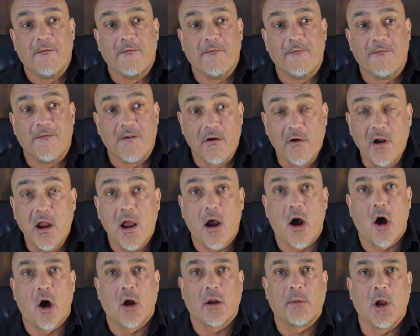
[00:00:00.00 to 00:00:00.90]
very
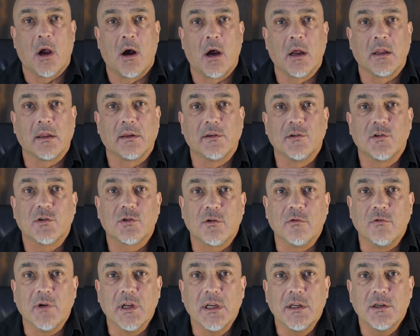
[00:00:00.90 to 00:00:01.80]
hard behind the
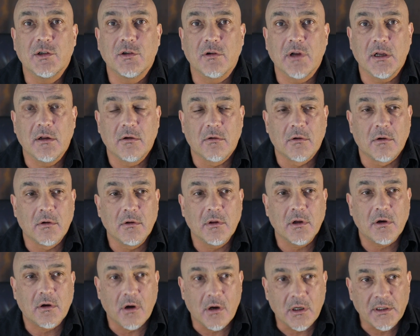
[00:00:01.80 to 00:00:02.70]
screens to get all
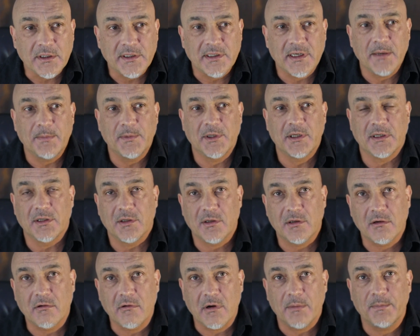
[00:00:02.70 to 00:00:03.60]
the concepts and
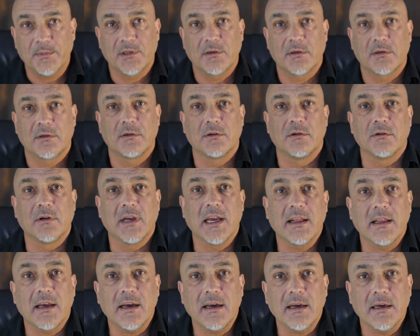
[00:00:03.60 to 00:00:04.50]
scripts
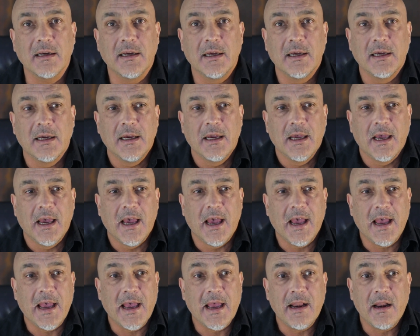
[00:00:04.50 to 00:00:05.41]
together,
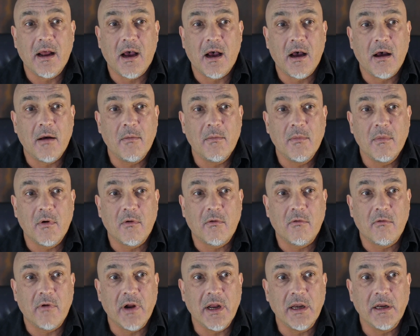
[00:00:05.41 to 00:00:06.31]
and I'm
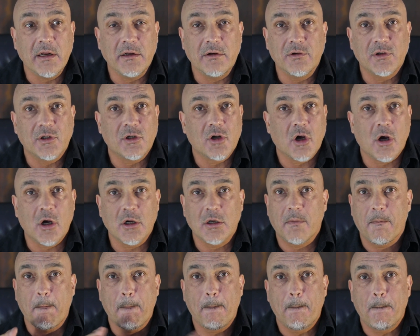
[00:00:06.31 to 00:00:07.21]
ready to
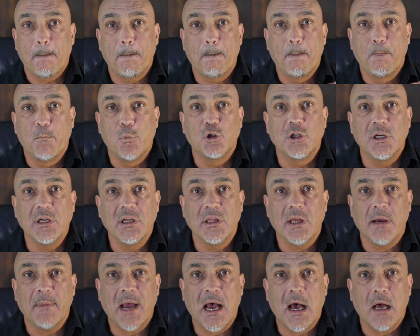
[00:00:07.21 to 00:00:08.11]
start pushing
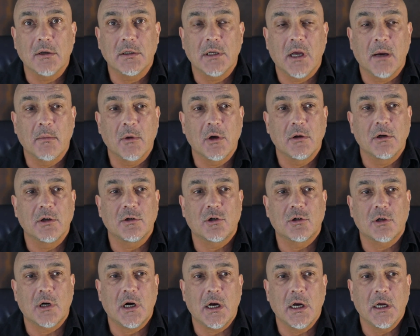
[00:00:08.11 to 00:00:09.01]
them out. I'm gonna
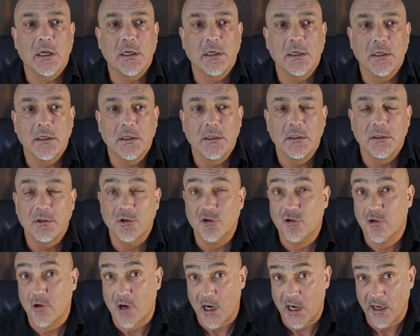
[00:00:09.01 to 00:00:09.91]
try,
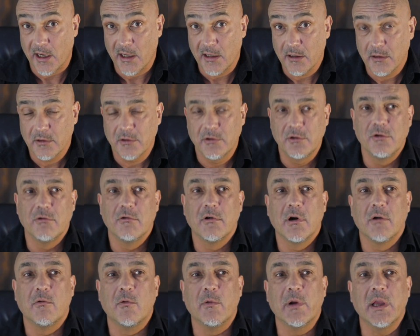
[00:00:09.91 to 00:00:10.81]
try,
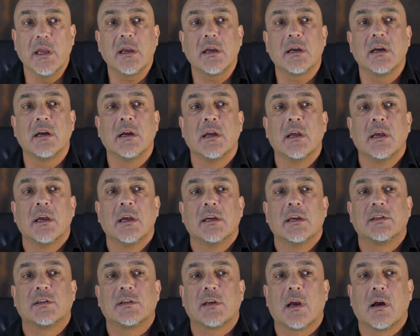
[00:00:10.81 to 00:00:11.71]
do a week
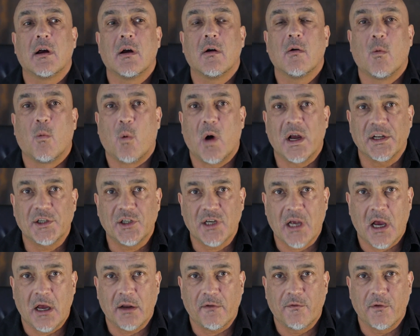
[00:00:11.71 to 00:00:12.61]
so watch
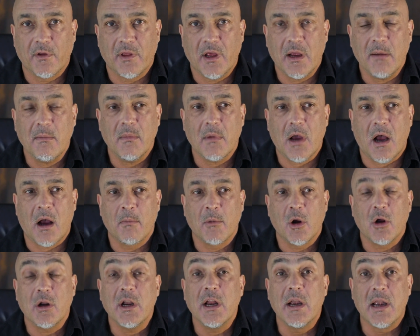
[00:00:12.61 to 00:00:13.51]
out for them.
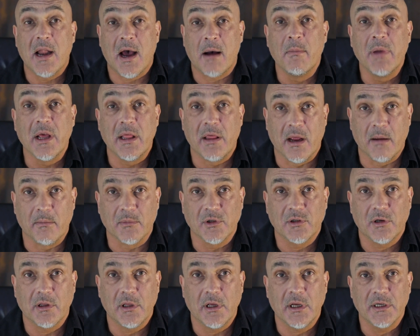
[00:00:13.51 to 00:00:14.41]
I'm gonna number them.
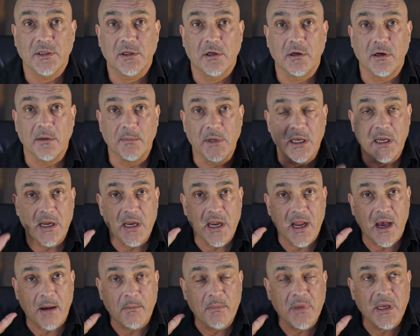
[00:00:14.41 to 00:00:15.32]
So there's gonna be a
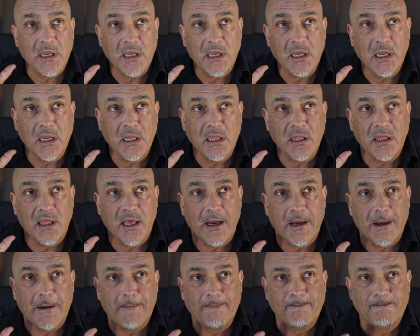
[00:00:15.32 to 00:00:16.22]
number in
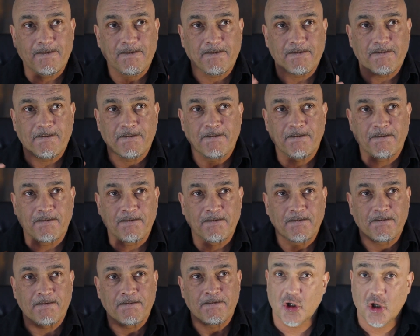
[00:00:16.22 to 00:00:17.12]
the
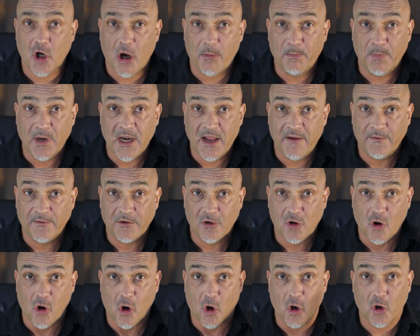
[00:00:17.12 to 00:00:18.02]
top
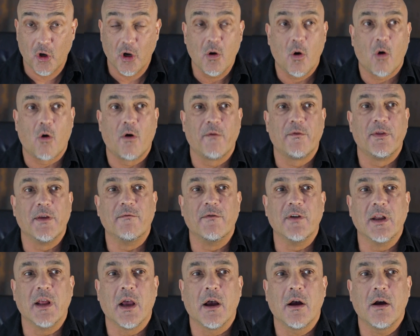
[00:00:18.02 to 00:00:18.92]
left corner of the
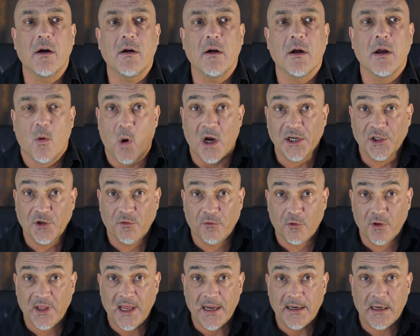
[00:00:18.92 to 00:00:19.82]
video. Watch
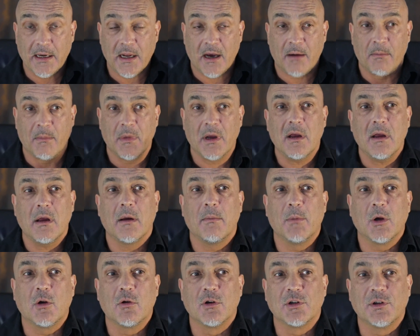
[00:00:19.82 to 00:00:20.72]
for that number
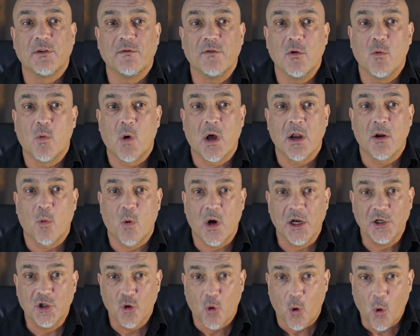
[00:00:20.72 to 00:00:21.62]
because if you want to
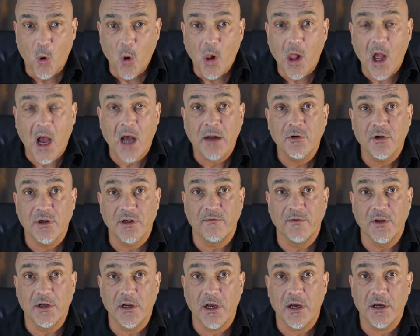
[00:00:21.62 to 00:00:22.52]
watch all 100
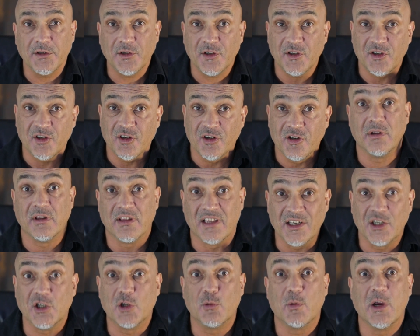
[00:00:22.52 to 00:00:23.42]
videos,
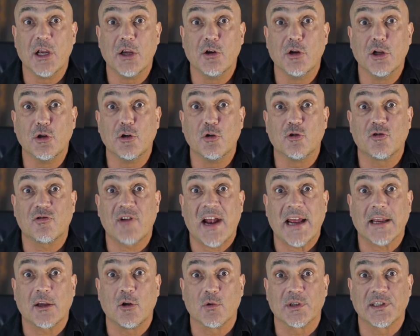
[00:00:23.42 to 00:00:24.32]
this is where you need to
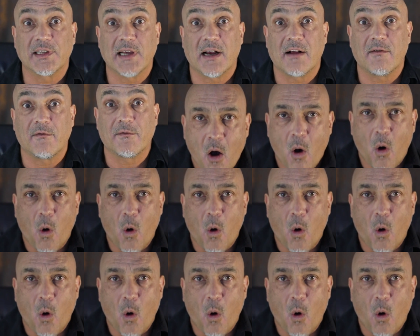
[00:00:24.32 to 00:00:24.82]
track yourself.